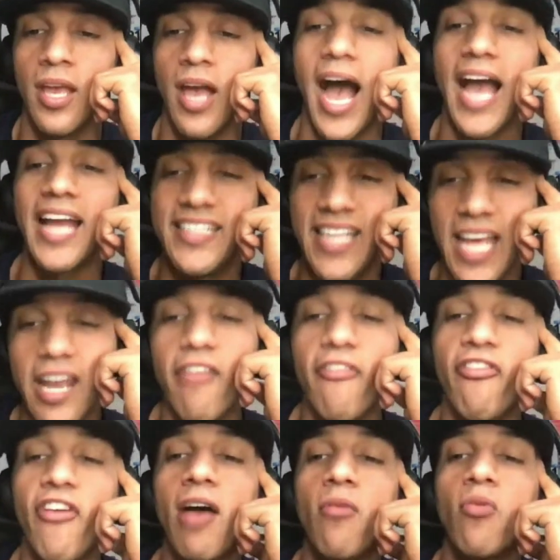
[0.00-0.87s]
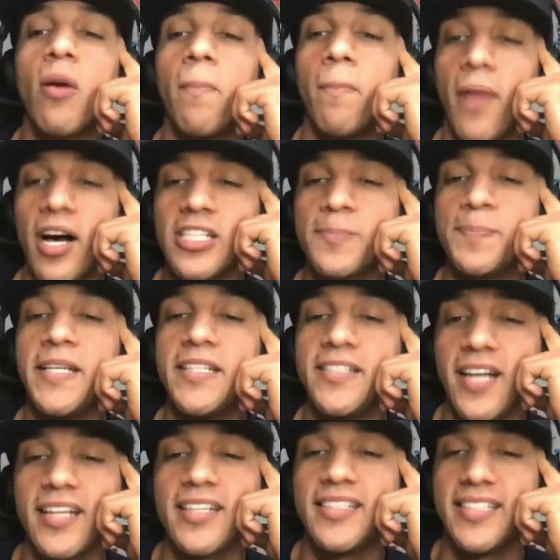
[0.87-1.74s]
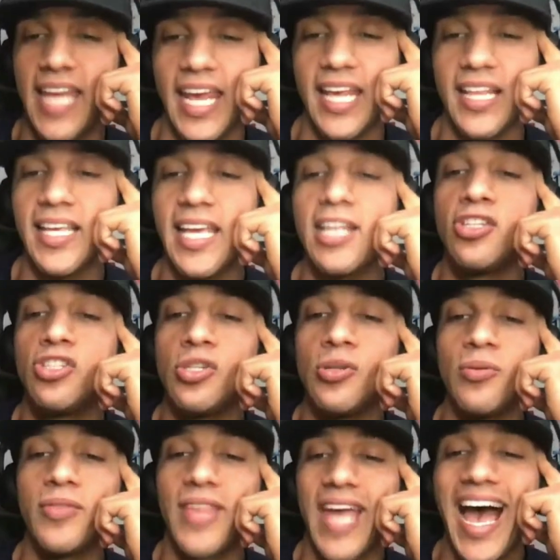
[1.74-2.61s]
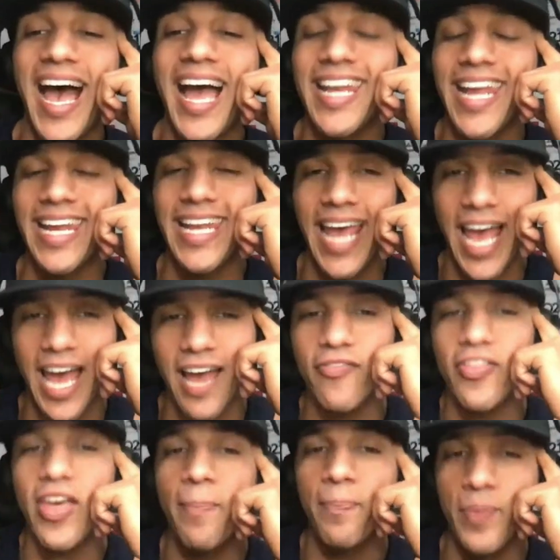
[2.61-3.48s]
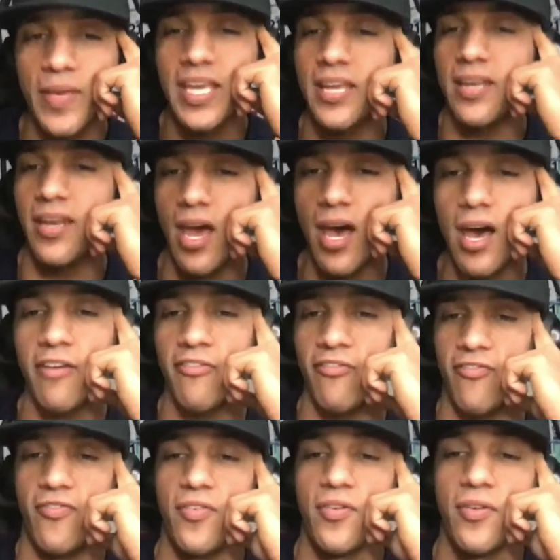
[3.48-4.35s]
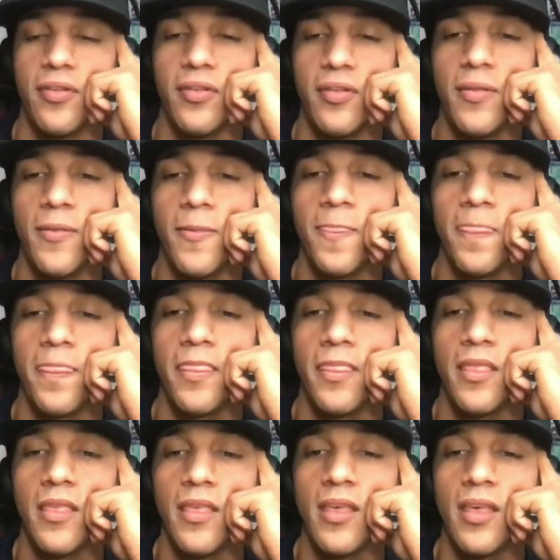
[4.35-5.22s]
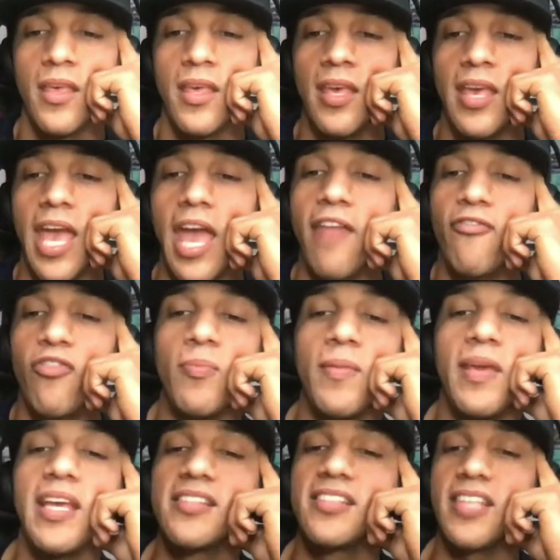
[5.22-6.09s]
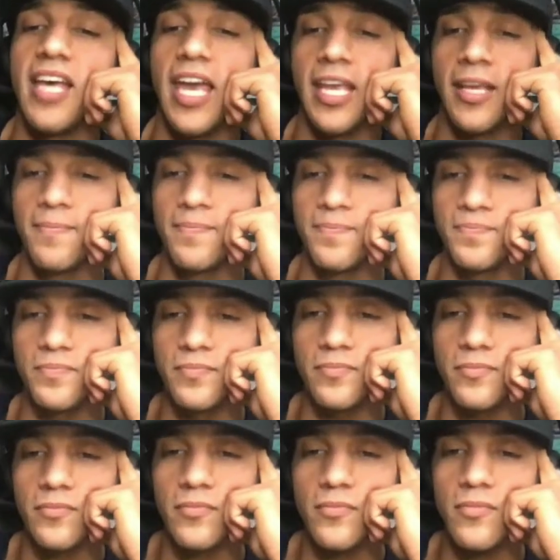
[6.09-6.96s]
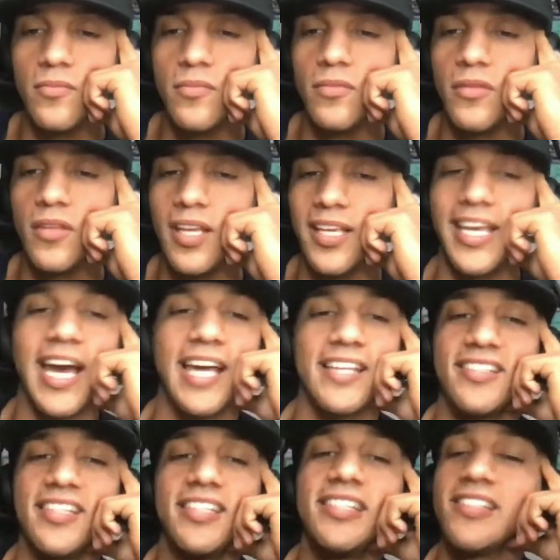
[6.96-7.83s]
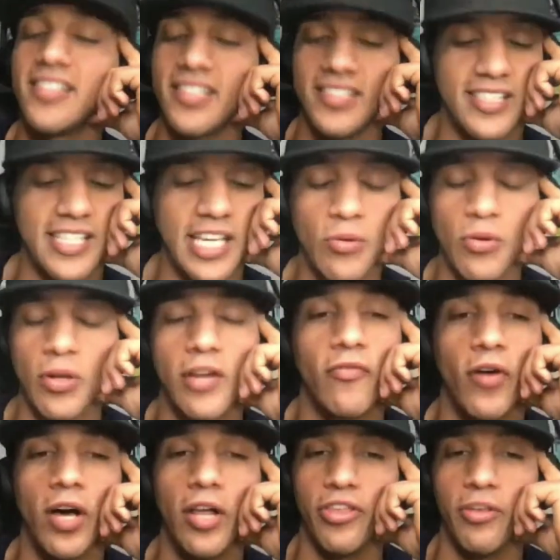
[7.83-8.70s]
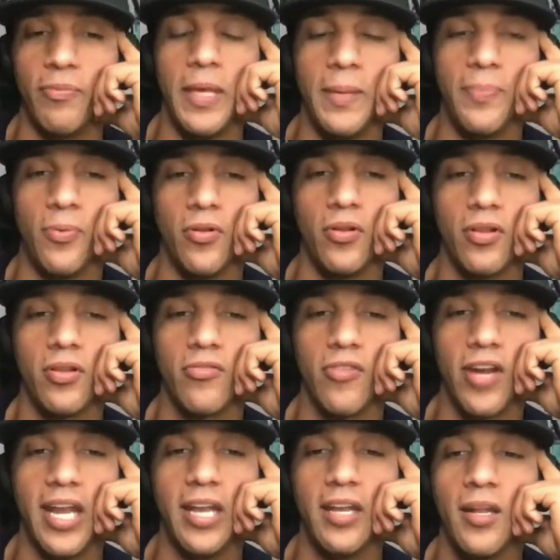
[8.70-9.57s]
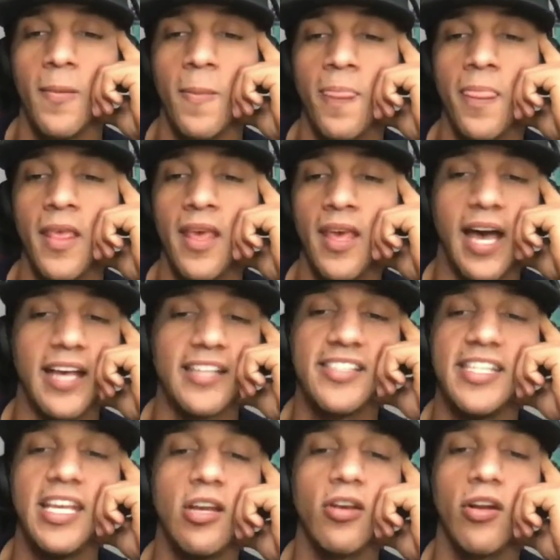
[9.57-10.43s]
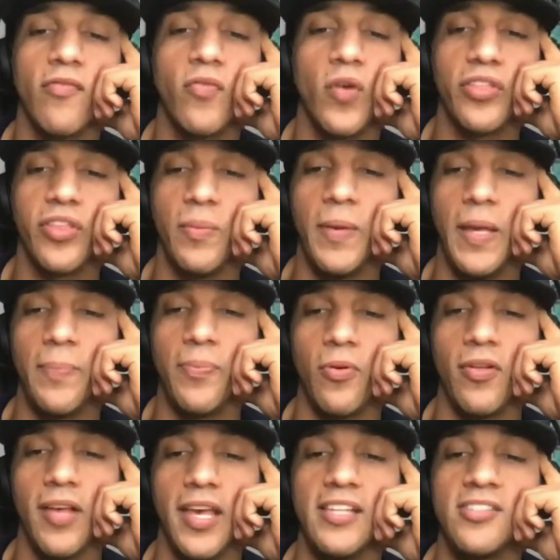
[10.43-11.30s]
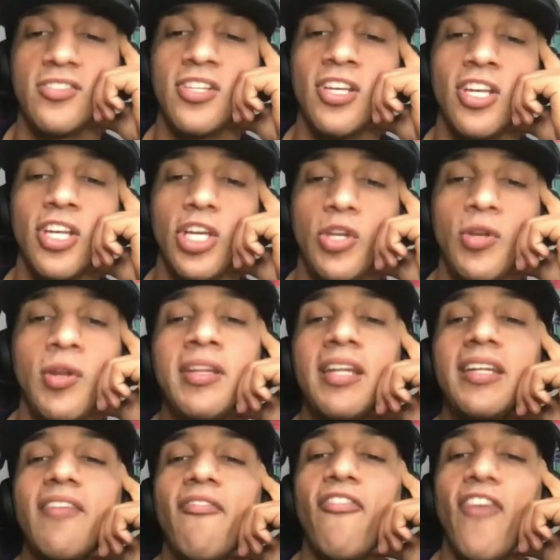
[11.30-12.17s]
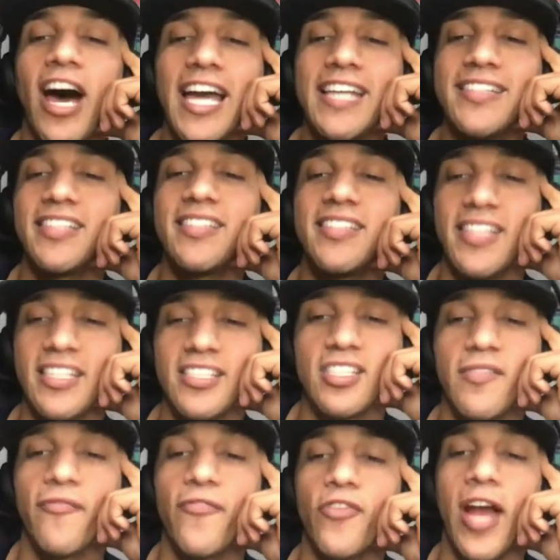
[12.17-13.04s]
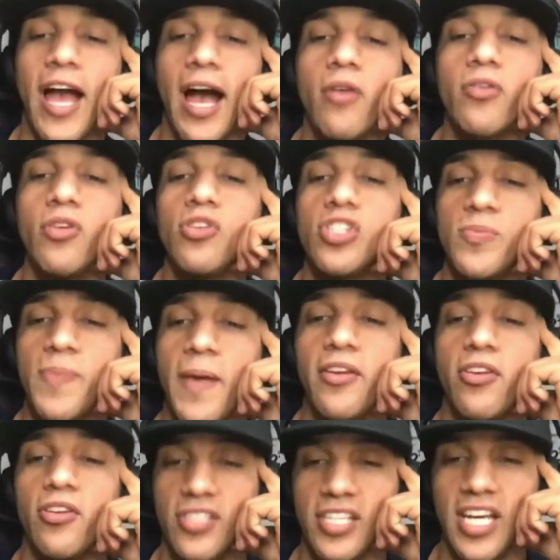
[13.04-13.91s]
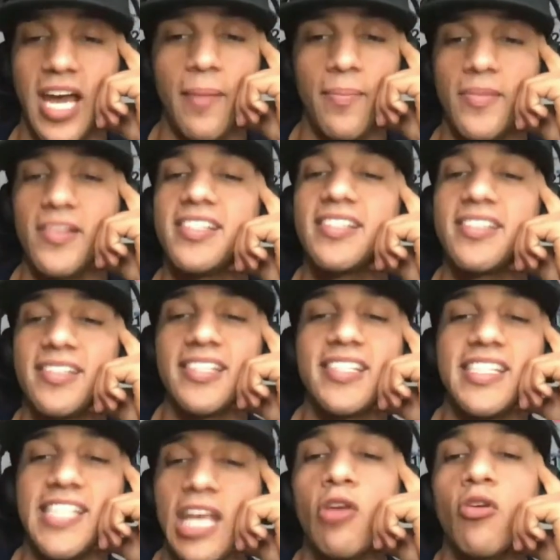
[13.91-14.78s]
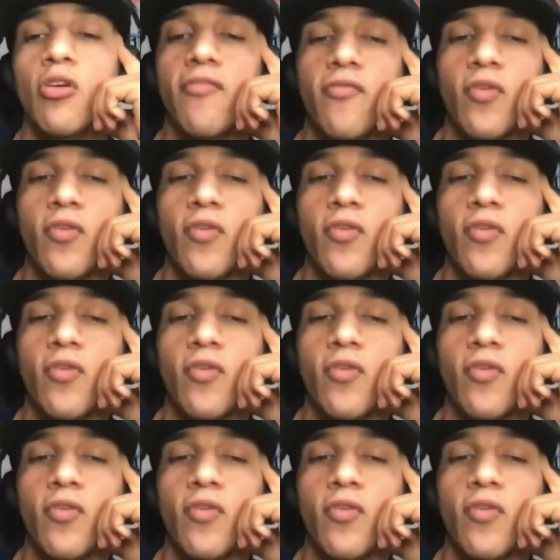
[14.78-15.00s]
identify what must be done daily, do that, and have that be enough. And for me, it's like, Guys, this is a secret of wealthy people, right? A secret of wealthy people is you need to devise a system for how you spend your time. This is a secret of